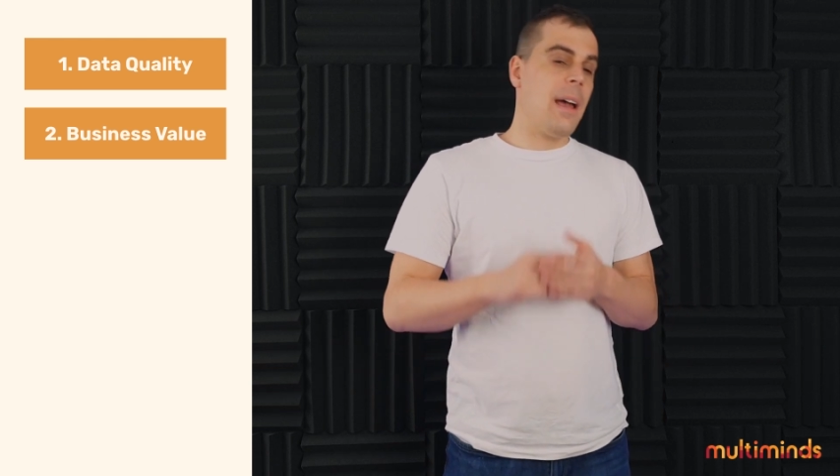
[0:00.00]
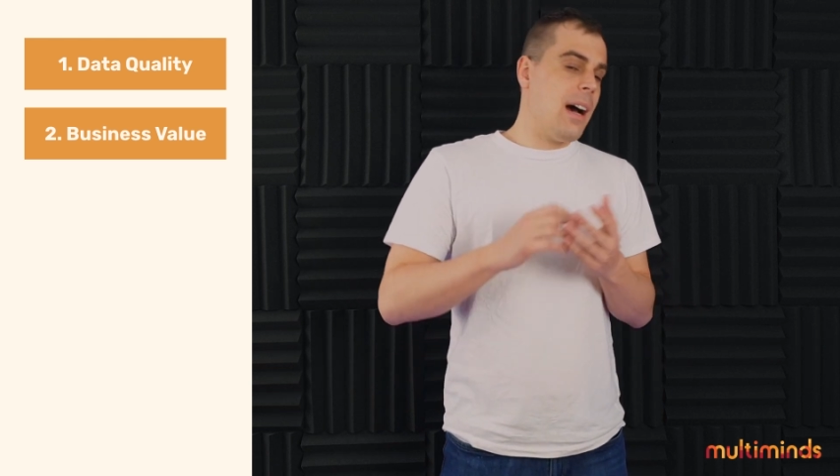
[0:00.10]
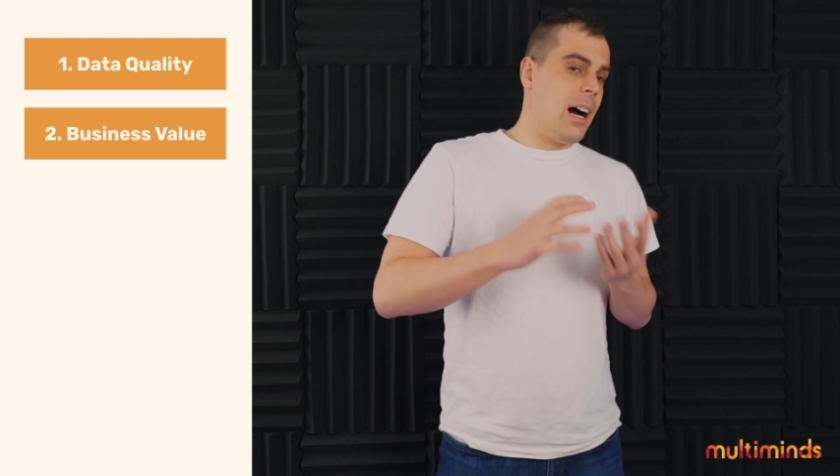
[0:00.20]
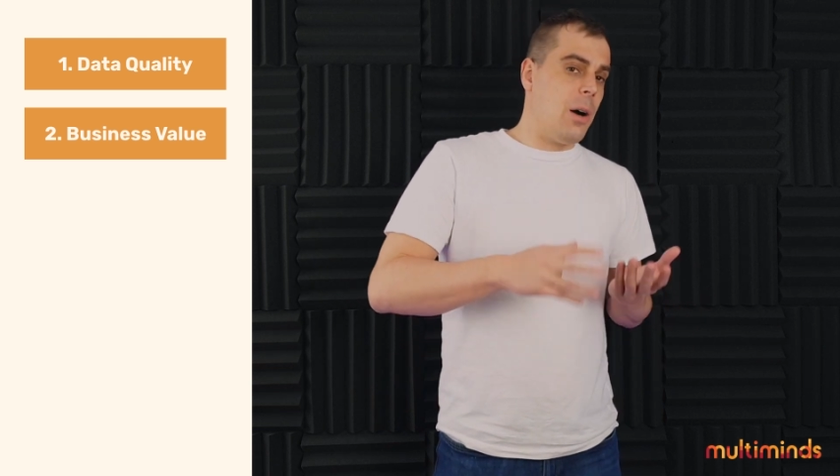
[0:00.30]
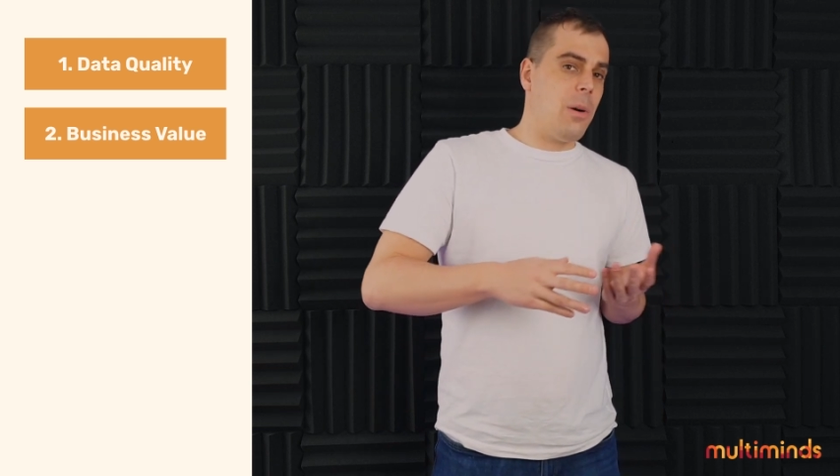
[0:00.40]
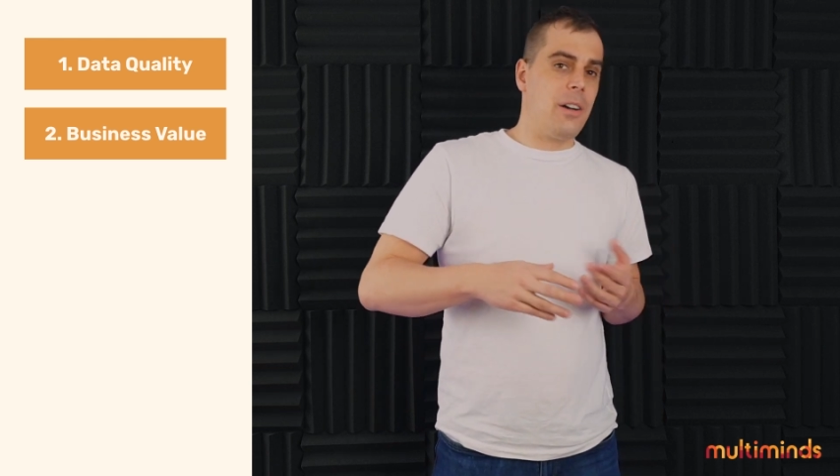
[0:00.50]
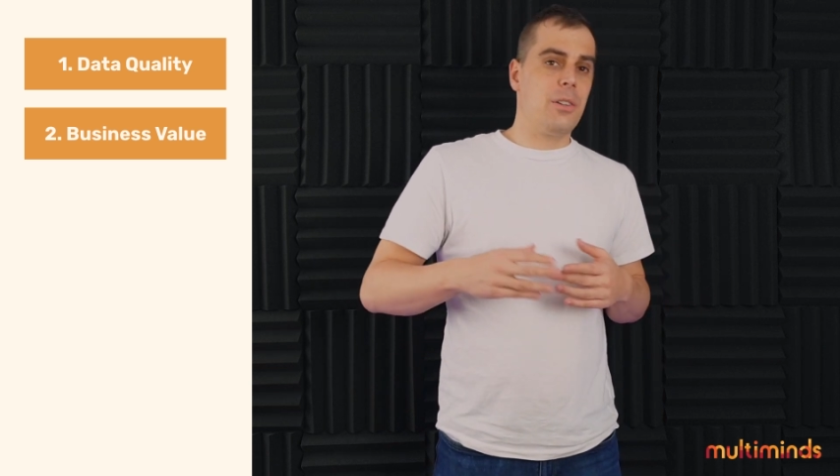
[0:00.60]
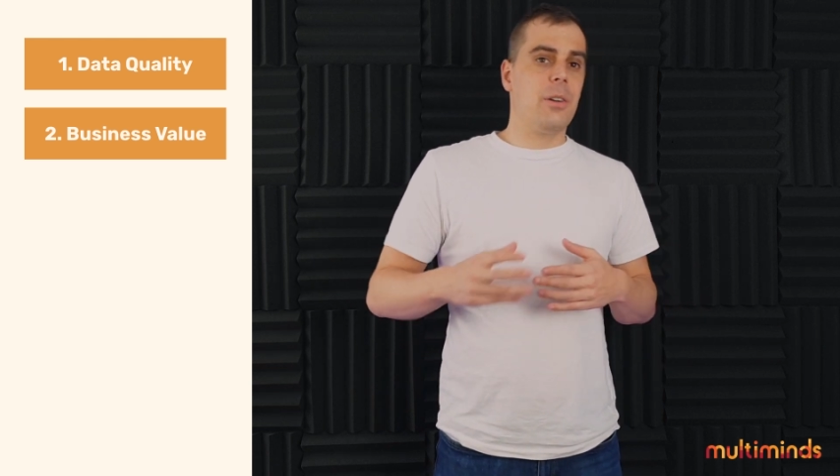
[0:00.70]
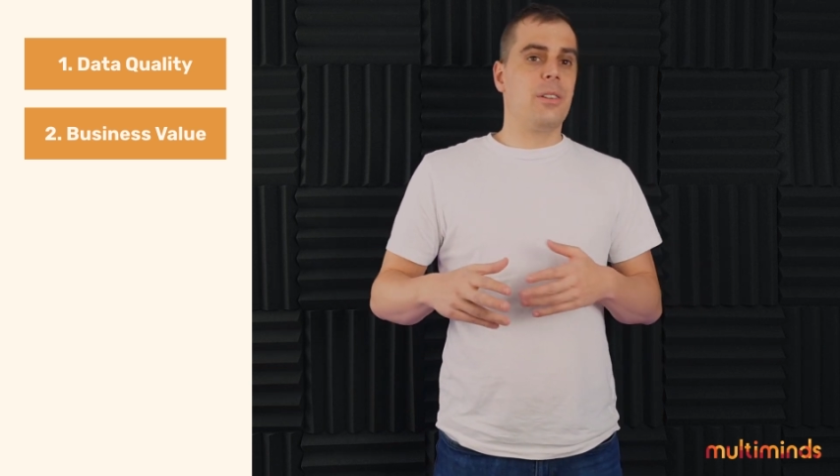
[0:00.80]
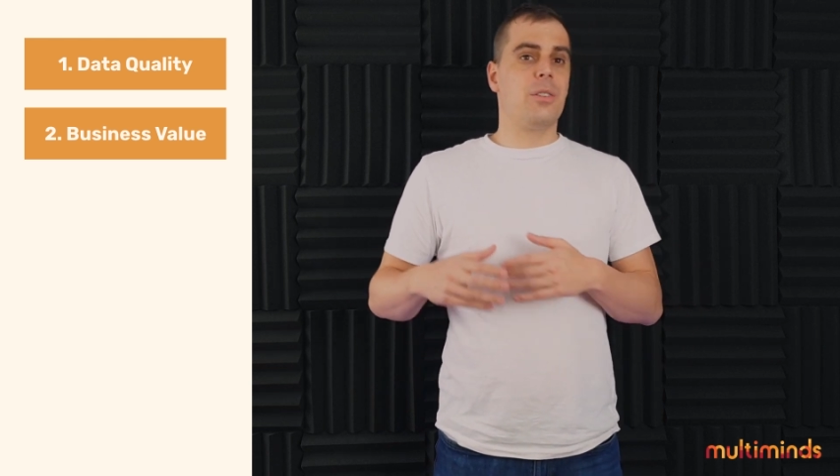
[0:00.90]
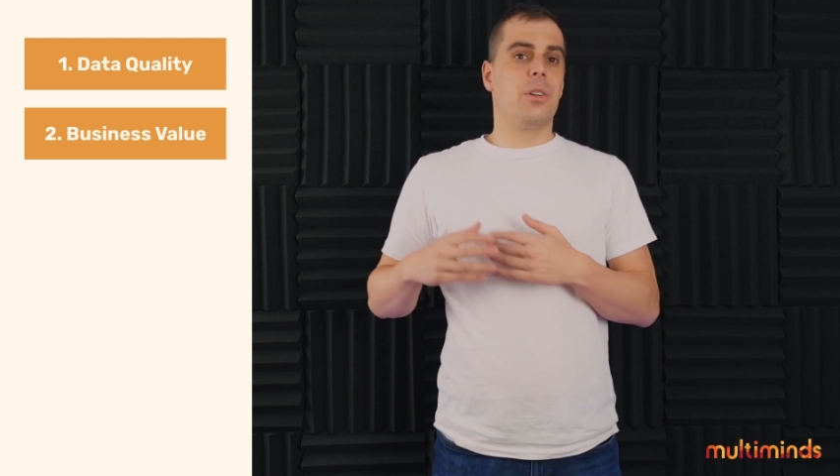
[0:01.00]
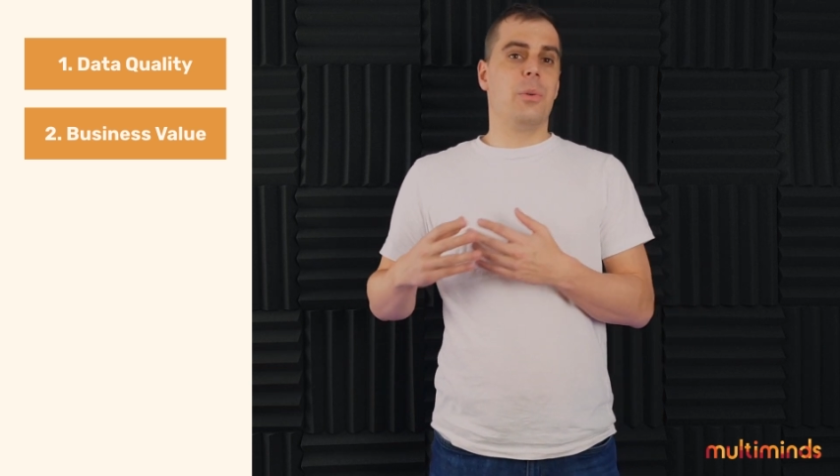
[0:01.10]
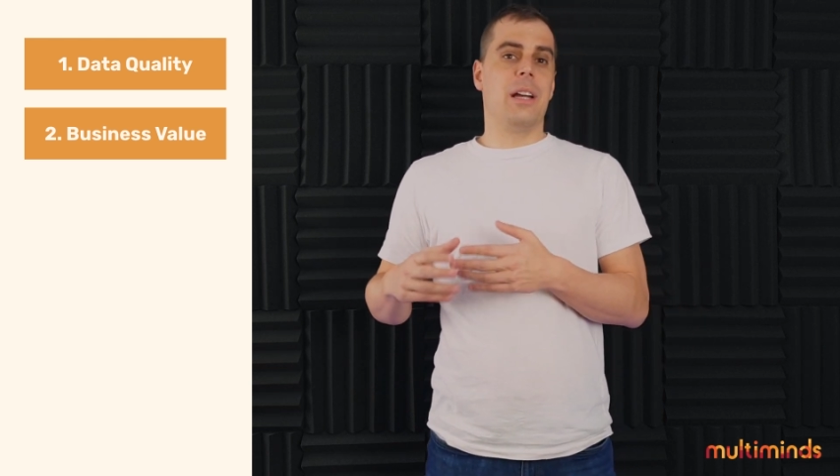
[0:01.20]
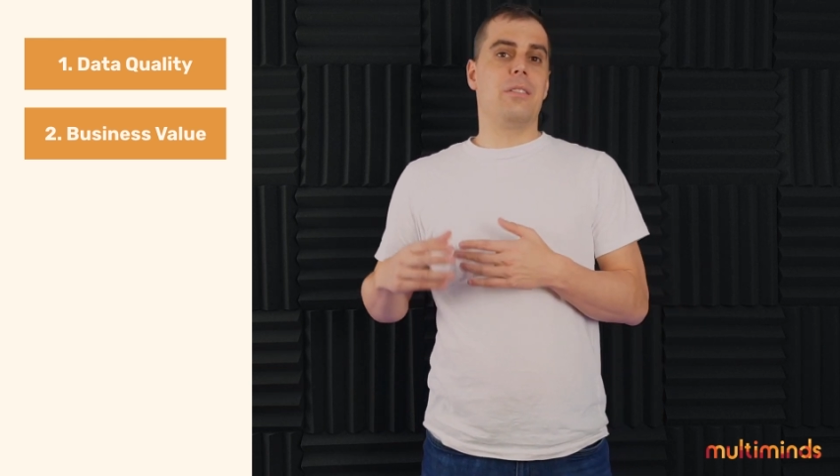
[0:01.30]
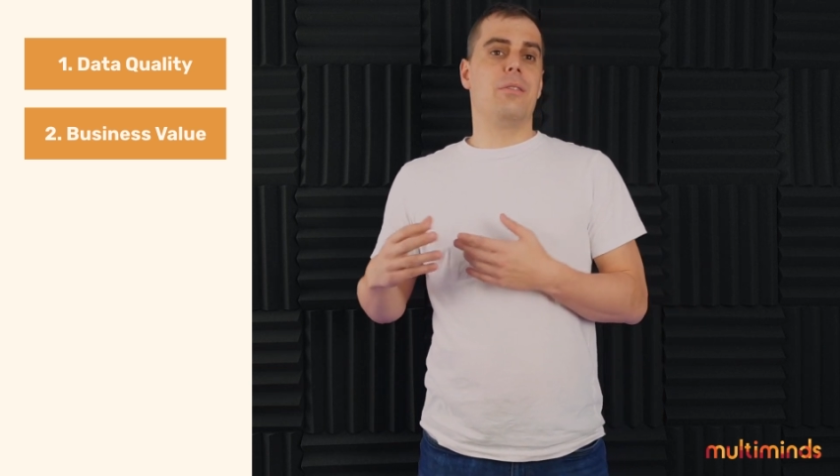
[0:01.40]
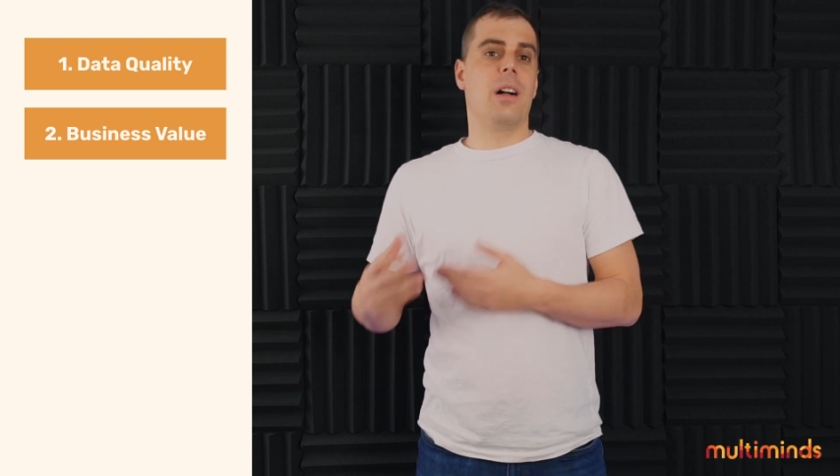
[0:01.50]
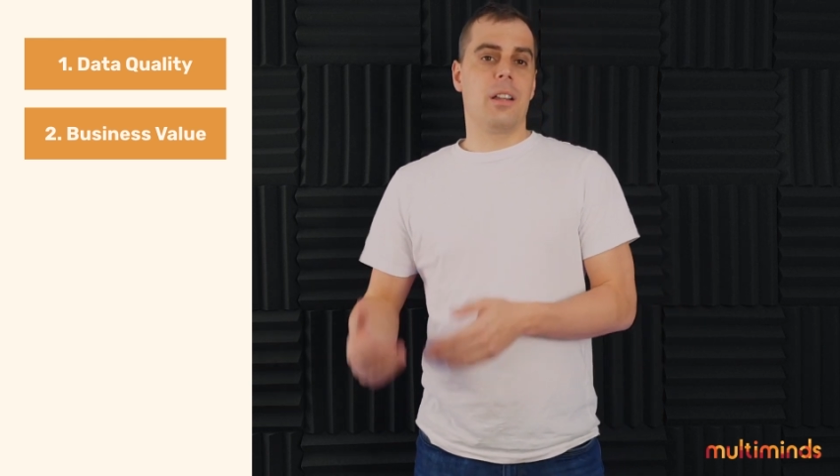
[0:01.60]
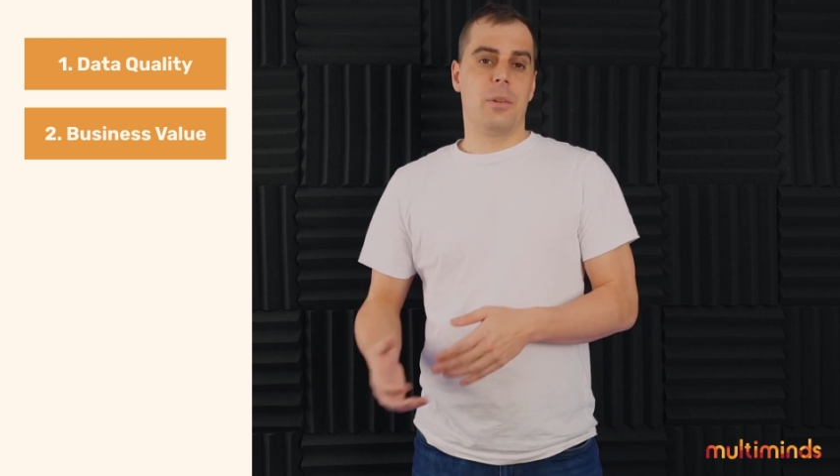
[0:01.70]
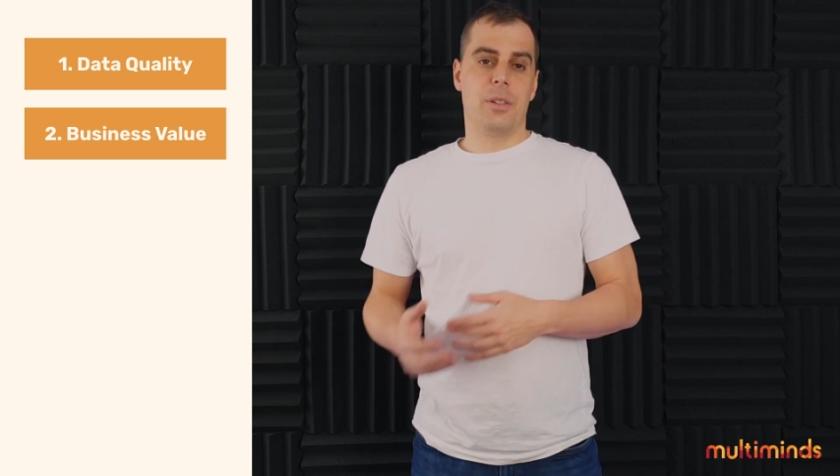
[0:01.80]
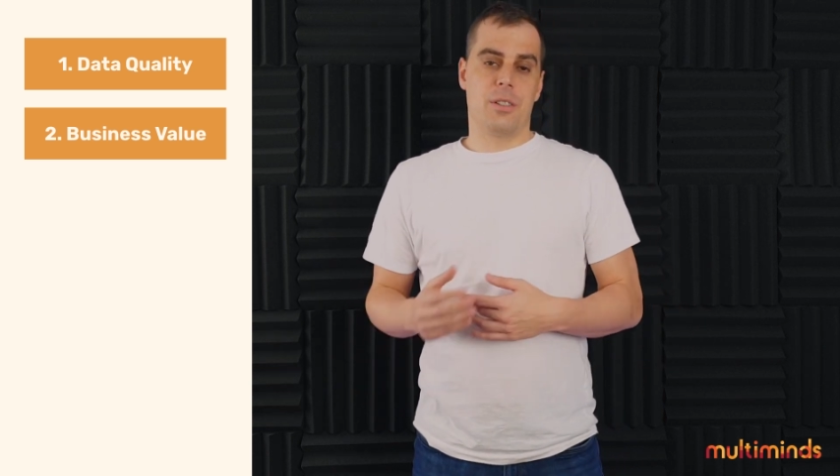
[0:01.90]
How are you going to create
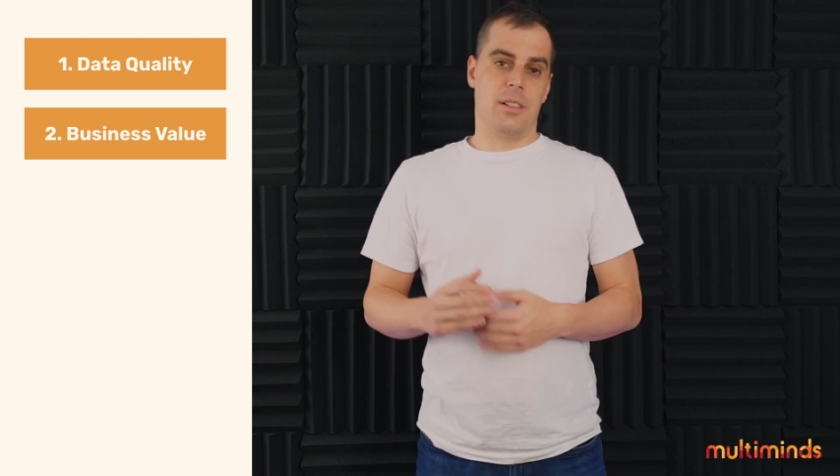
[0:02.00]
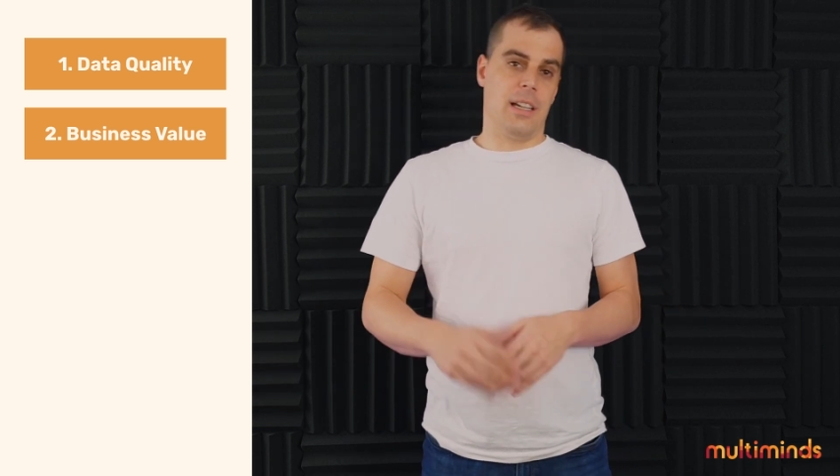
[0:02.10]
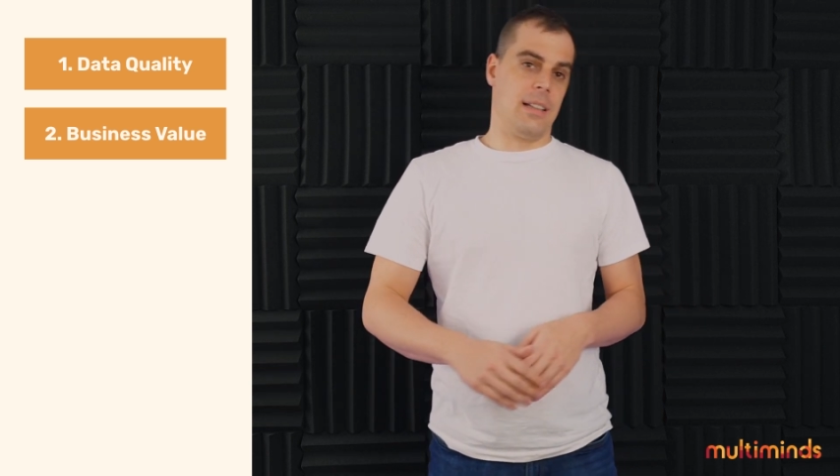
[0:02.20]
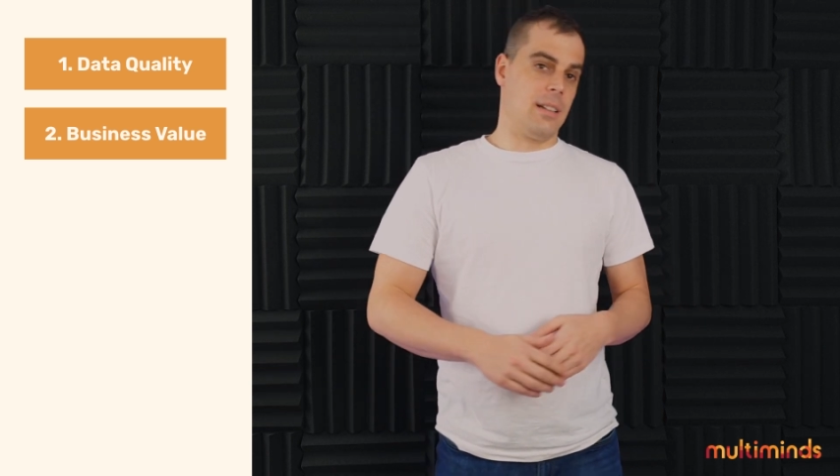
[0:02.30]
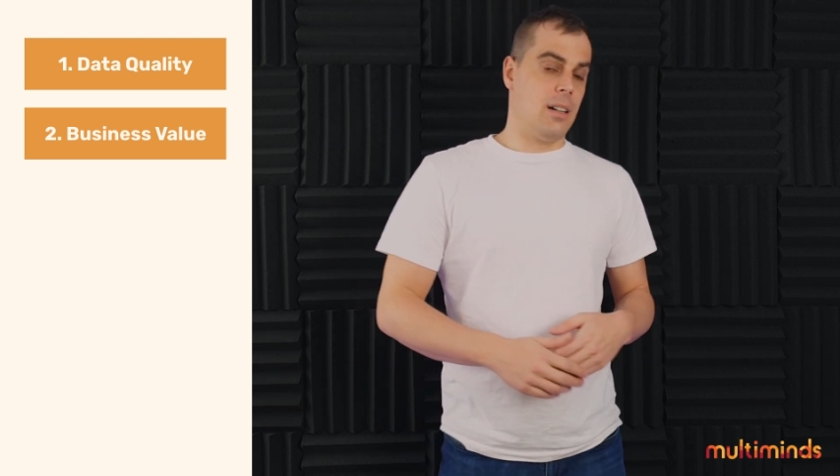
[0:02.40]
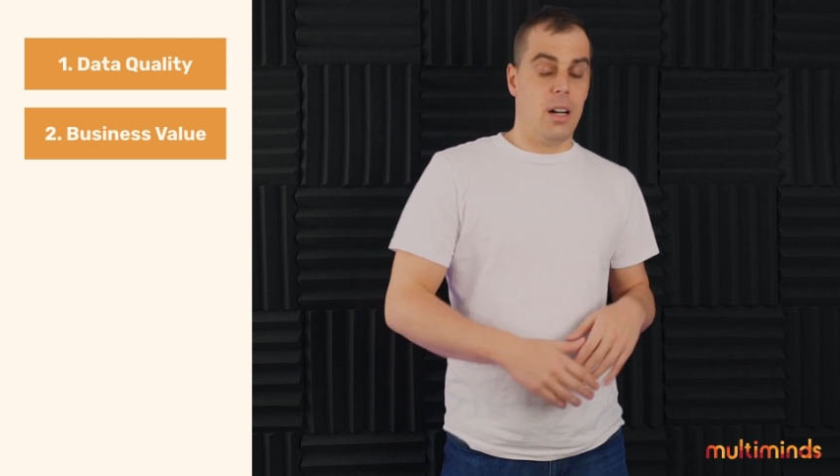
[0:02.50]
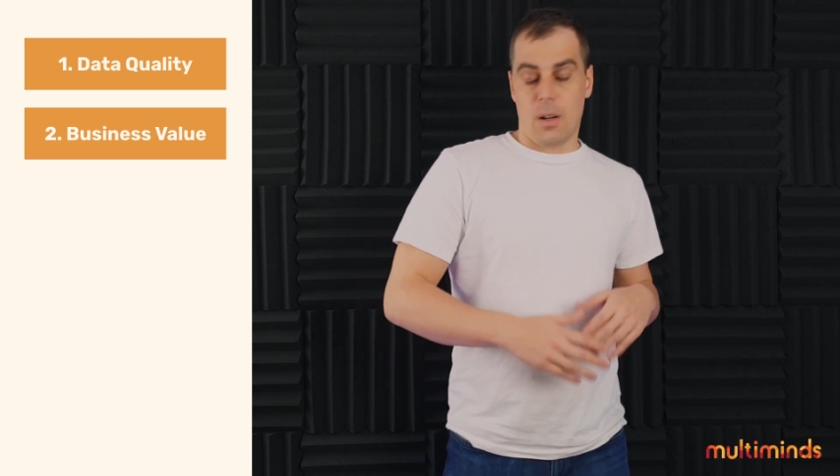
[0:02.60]
value with your data?